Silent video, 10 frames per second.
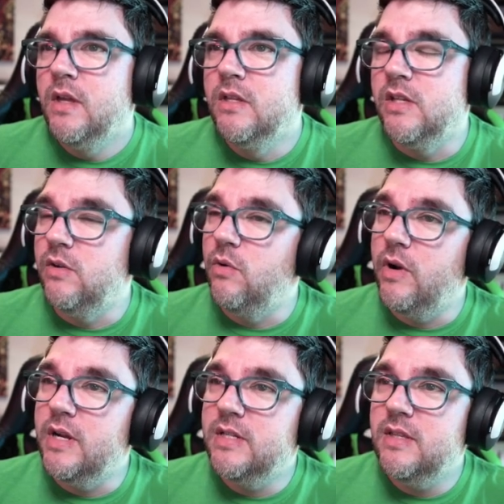
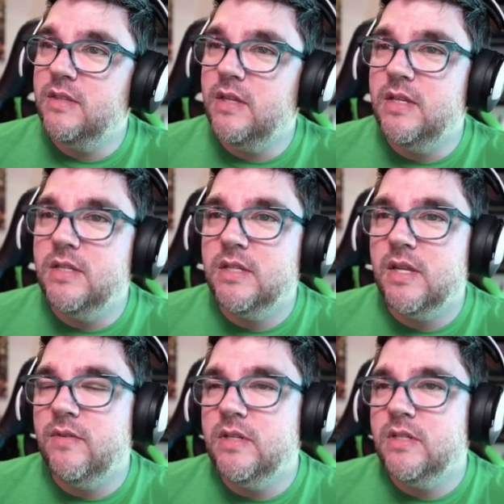January 18th,
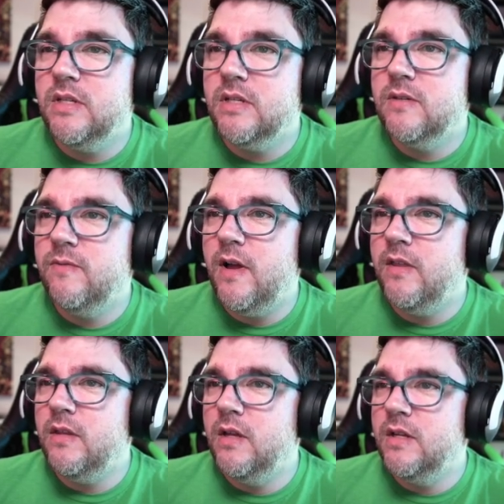1876.
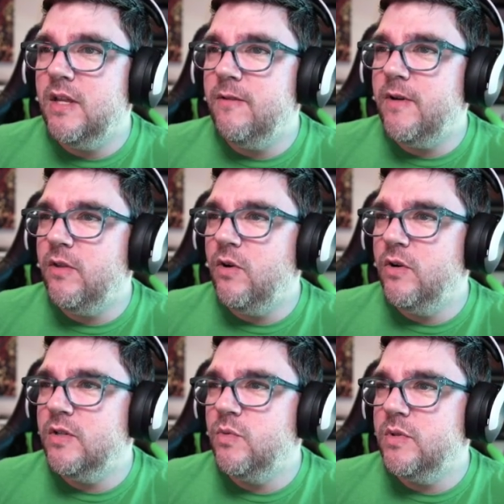Father, uh, today, Father
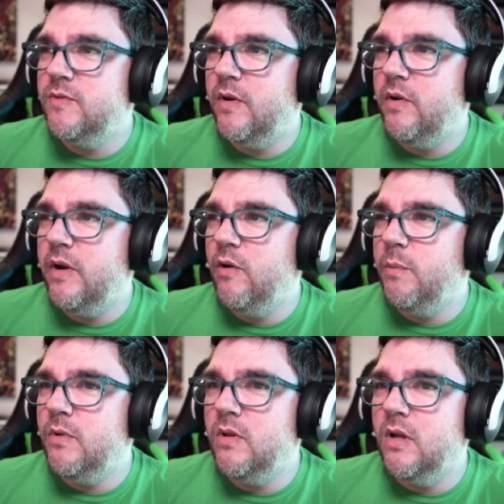Ernest was very
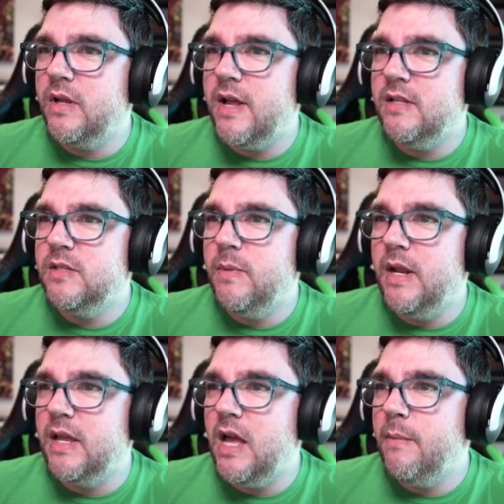irritable. Uh, Collins made
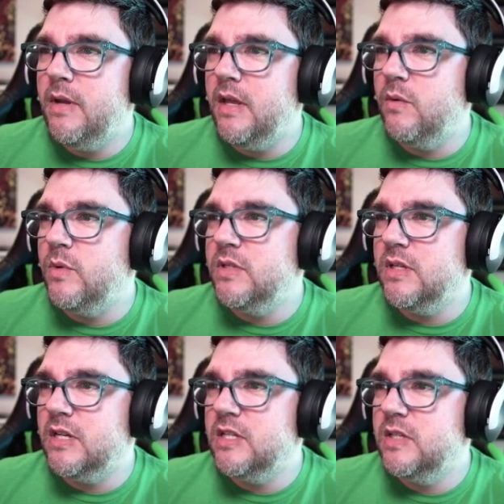a comment and was
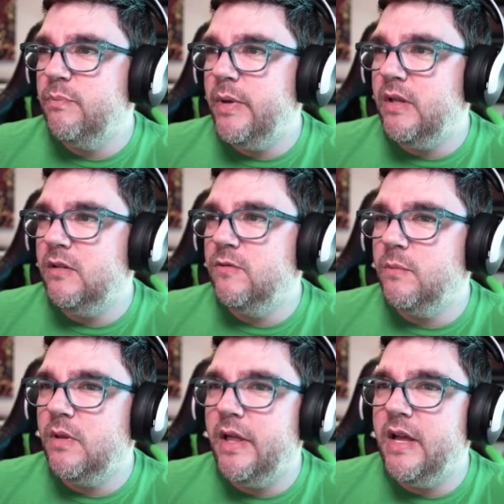expelled
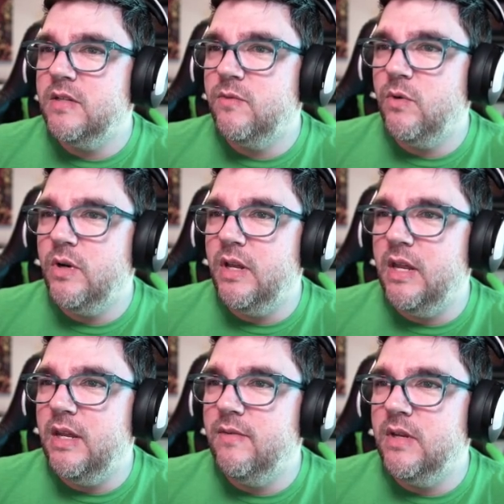from class for it,
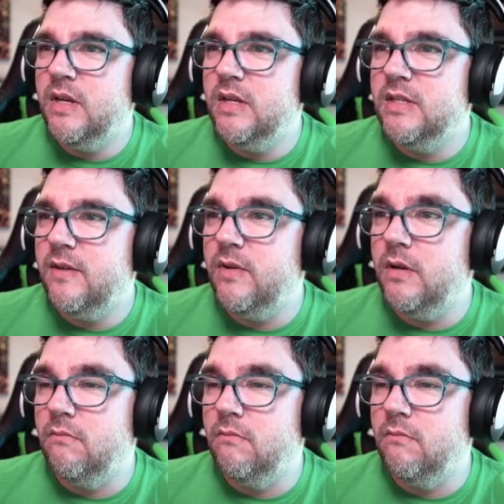and even Devitt,